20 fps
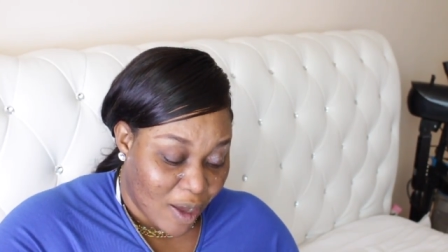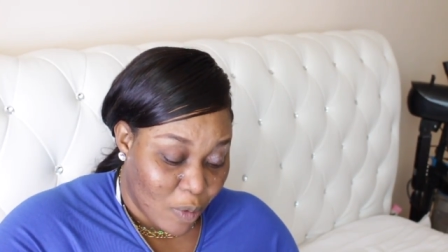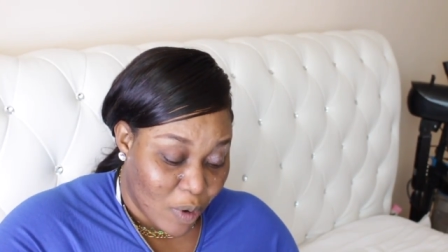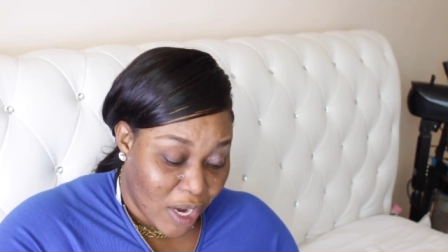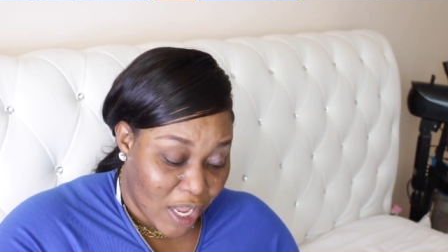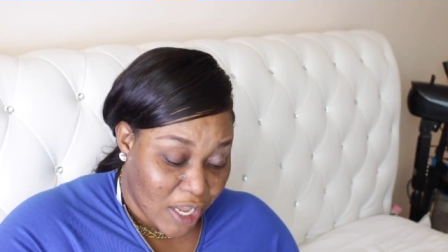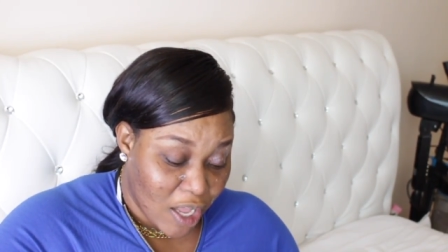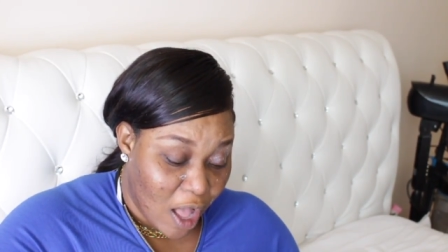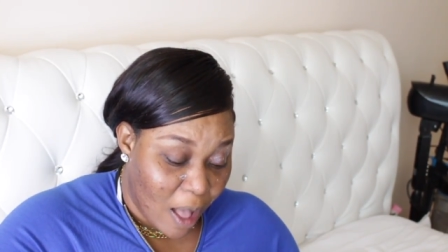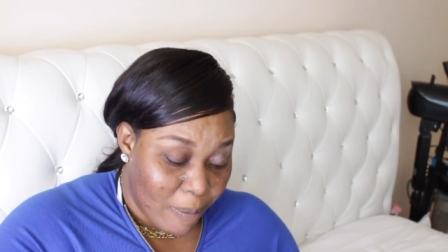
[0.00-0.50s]
And
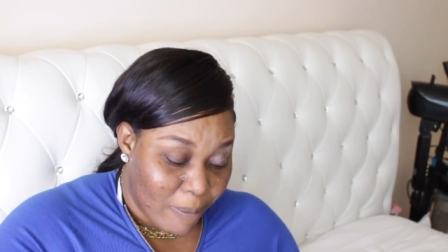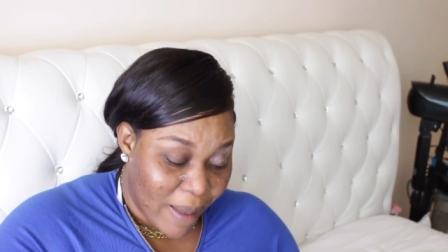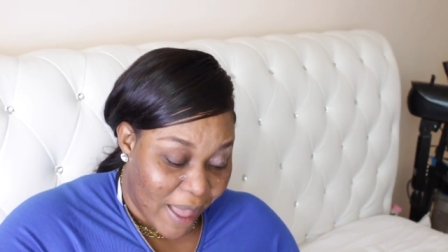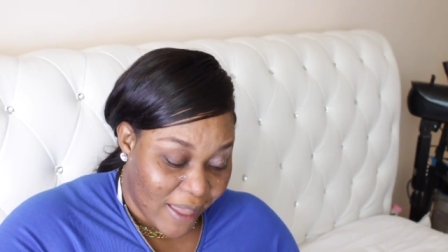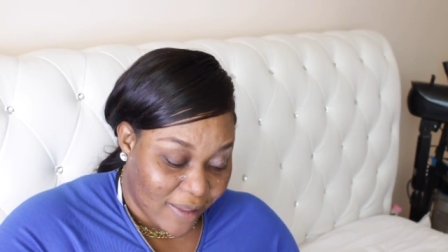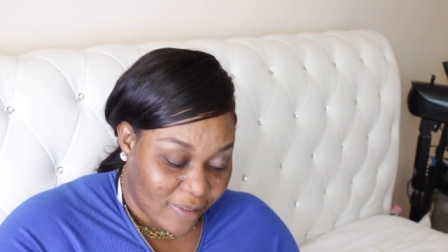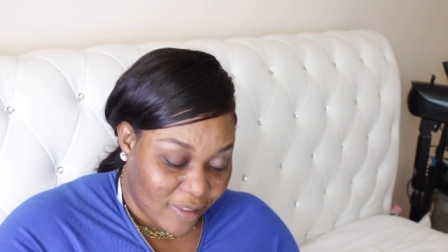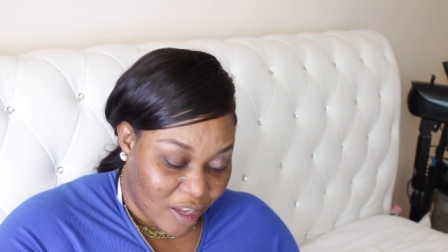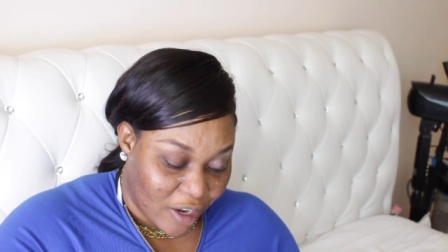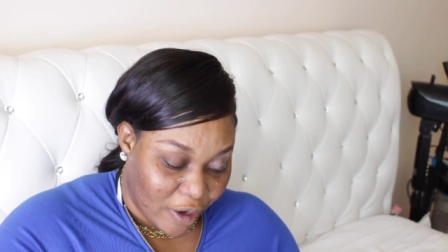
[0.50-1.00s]
when I got
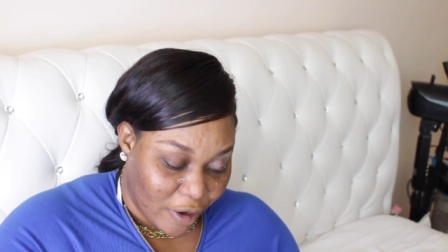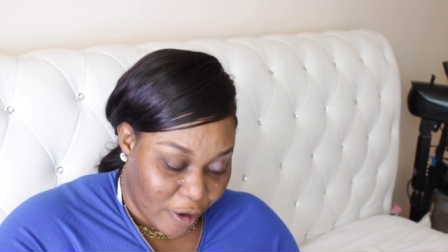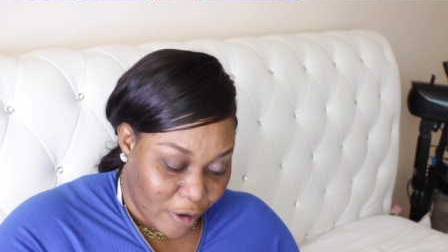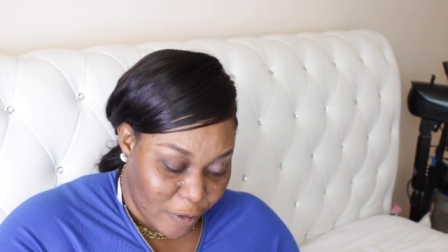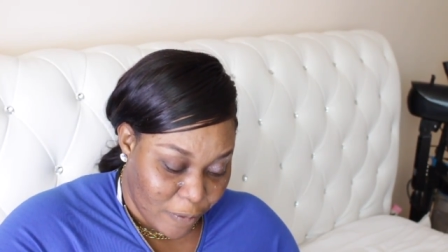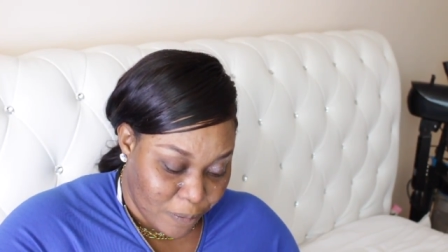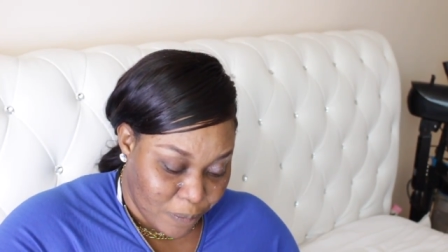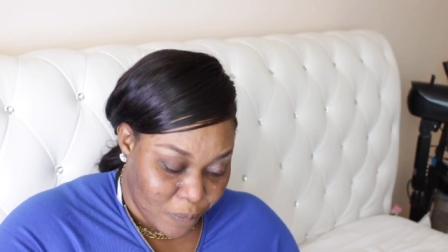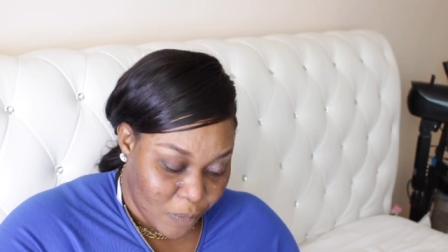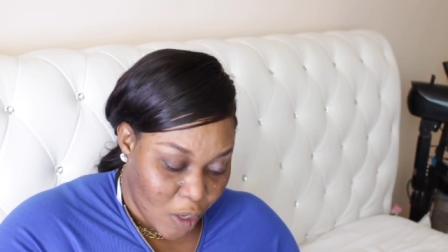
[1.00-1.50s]
back
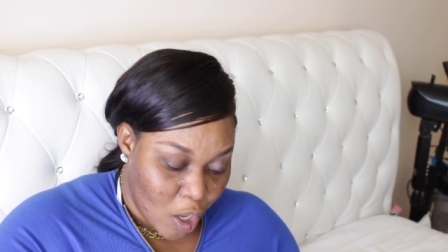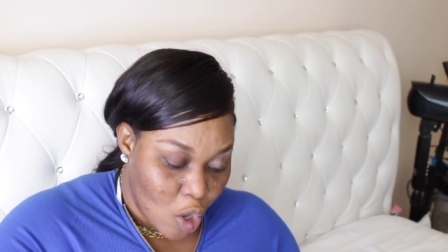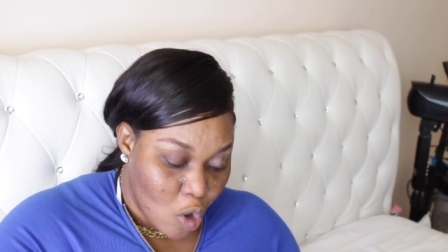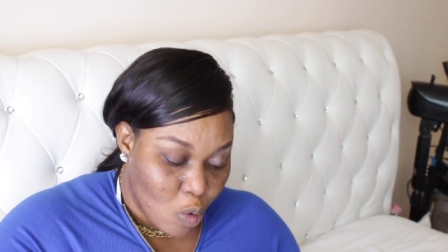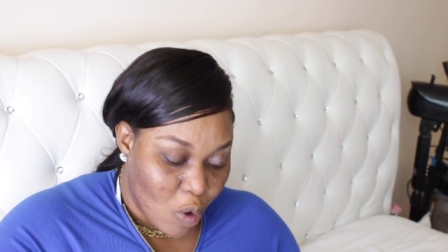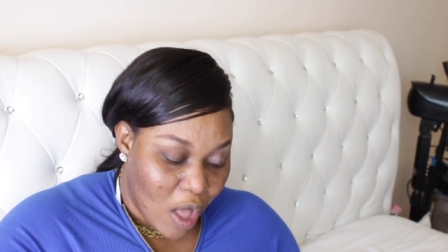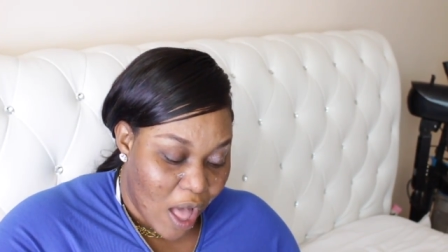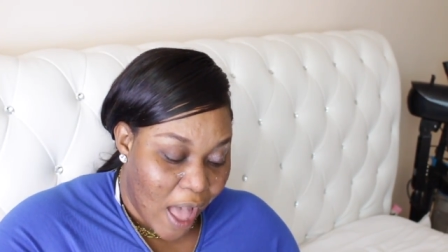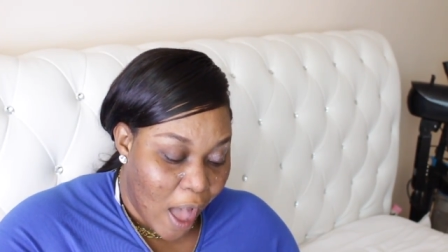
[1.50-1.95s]
there, well,